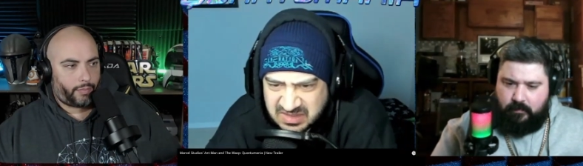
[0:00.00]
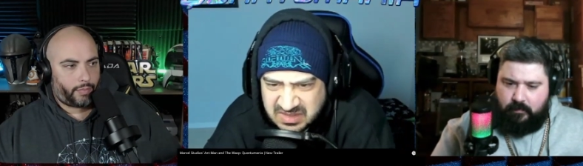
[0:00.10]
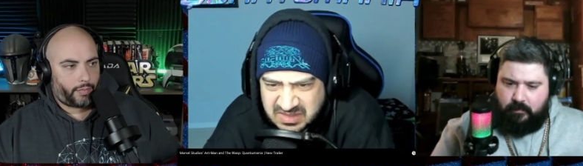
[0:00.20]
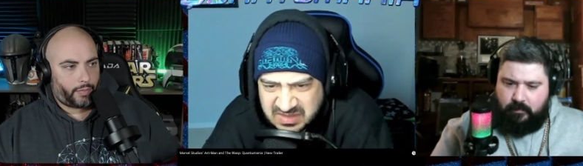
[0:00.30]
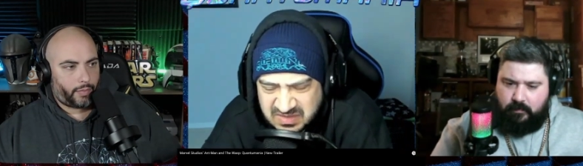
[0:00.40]

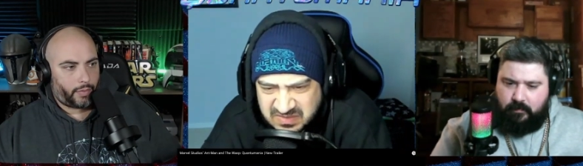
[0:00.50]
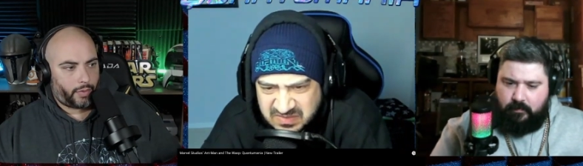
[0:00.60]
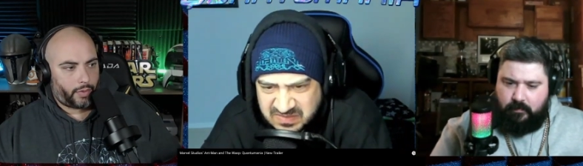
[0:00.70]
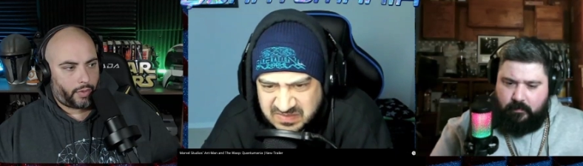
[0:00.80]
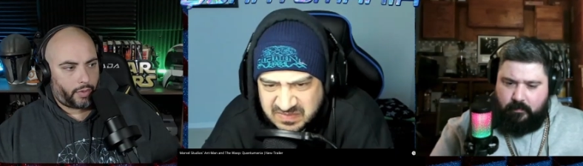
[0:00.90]

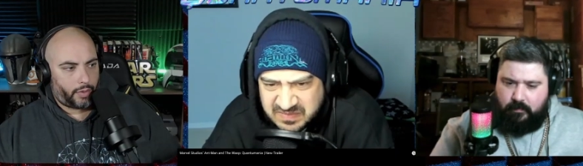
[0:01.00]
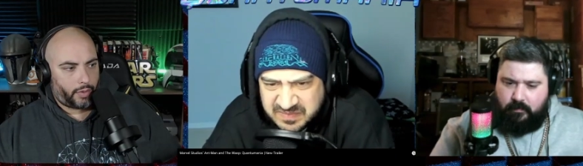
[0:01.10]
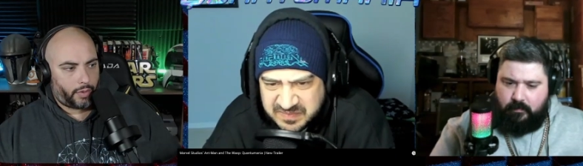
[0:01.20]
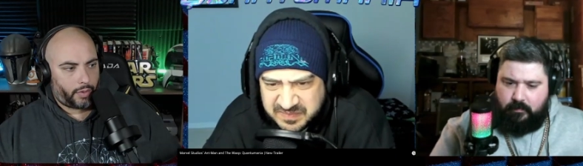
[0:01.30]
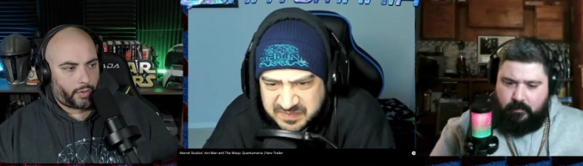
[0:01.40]

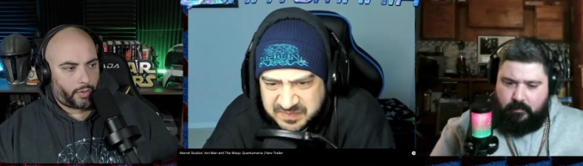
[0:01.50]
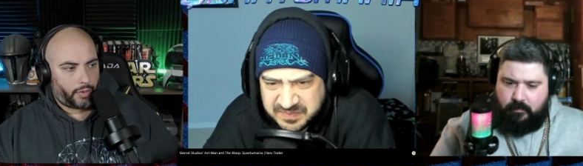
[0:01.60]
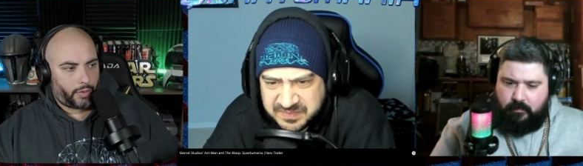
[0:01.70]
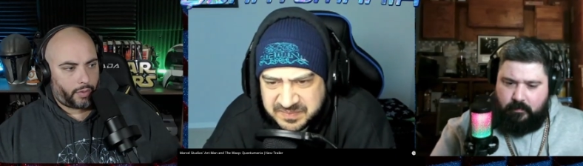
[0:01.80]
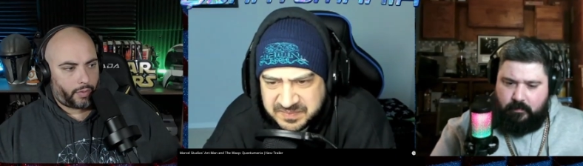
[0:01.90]

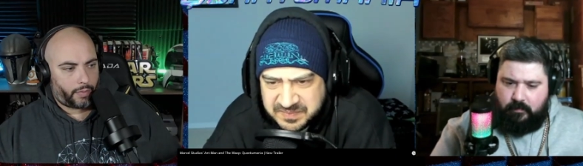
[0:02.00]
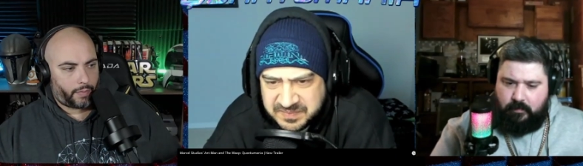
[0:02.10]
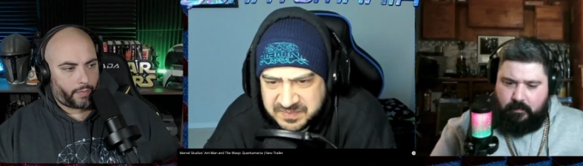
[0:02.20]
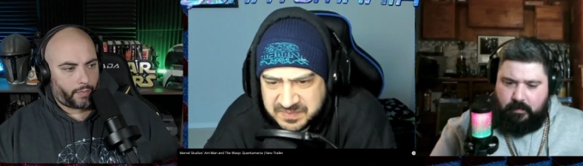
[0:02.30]
[no speech]